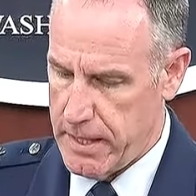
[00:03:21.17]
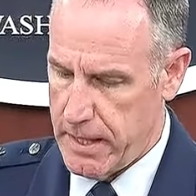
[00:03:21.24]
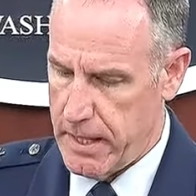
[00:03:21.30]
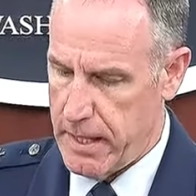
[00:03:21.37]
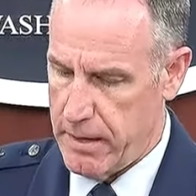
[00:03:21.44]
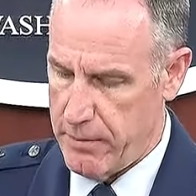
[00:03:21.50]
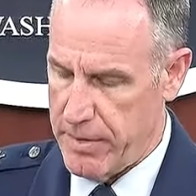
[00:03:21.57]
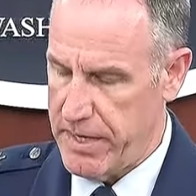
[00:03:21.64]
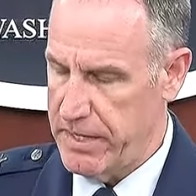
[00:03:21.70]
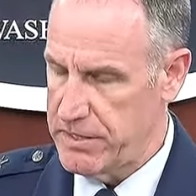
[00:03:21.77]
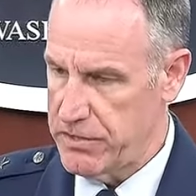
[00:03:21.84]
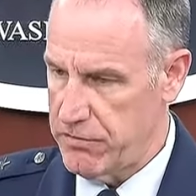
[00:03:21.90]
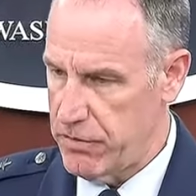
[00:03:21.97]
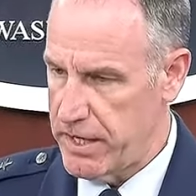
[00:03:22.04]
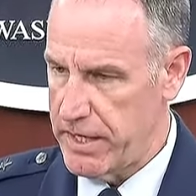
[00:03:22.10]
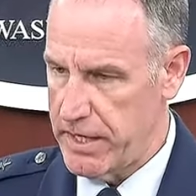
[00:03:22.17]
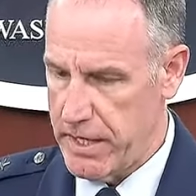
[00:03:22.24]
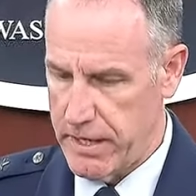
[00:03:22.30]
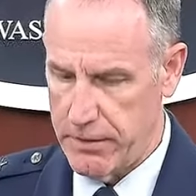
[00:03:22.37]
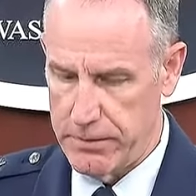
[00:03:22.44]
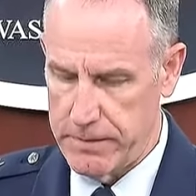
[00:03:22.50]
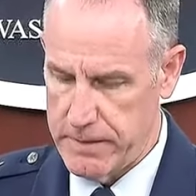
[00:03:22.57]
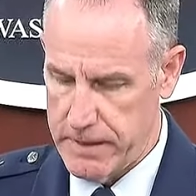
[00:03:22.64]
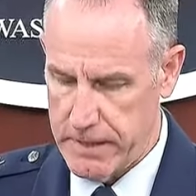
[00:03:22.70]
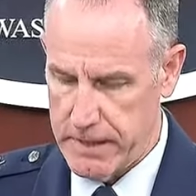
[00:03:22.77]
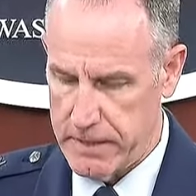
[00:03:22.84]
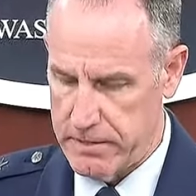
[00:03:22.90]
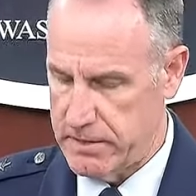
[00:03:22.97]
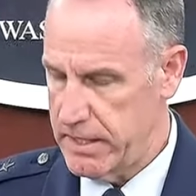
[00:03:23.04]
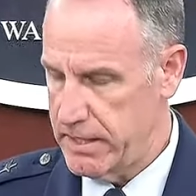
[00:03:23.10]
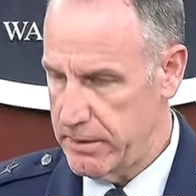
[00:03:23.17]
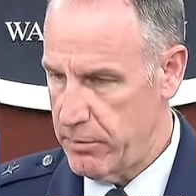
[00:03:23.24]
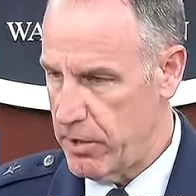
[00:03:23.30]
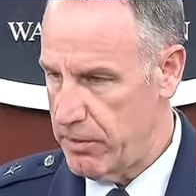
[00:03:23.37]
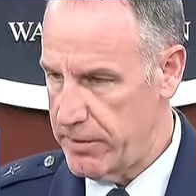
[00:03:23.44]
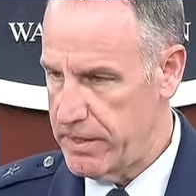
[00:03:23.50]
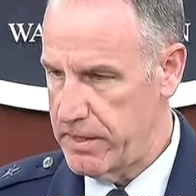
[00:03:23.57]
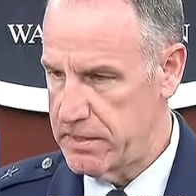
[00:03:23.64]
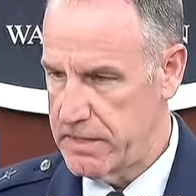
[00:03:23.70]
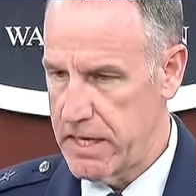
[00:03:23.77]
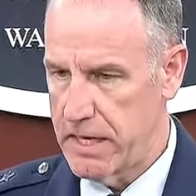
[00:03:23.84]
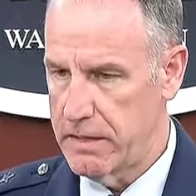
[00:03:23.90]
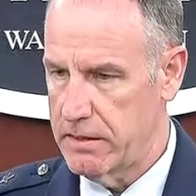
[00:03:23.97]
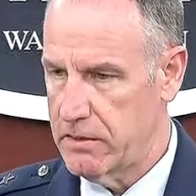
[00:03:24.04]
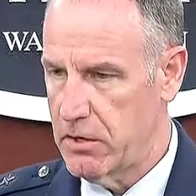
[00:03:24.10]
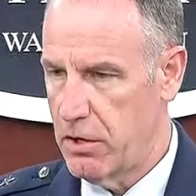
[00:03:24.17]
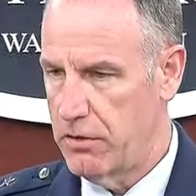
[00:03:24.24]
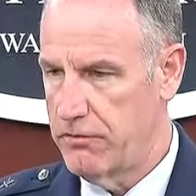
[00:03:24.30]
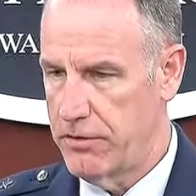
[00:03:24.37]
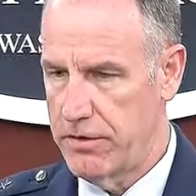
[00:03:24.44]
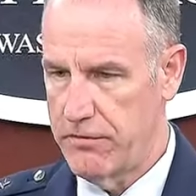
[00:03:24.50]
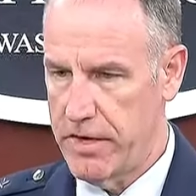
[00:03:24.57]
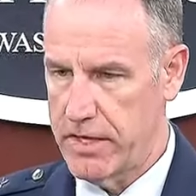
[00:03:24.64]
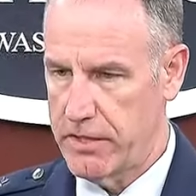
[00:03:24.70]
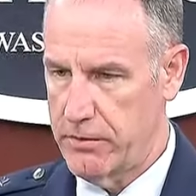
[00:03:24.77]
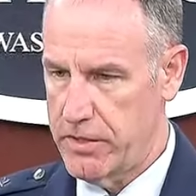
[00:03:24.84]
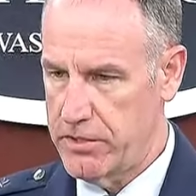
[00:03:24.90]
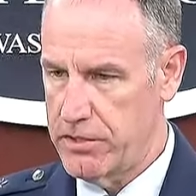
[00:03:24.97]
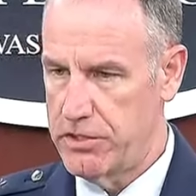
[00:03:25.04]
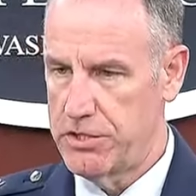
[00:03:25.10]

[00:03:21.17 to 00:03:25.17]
Um, but as of right now, uh, State Department has not called for an evacuation.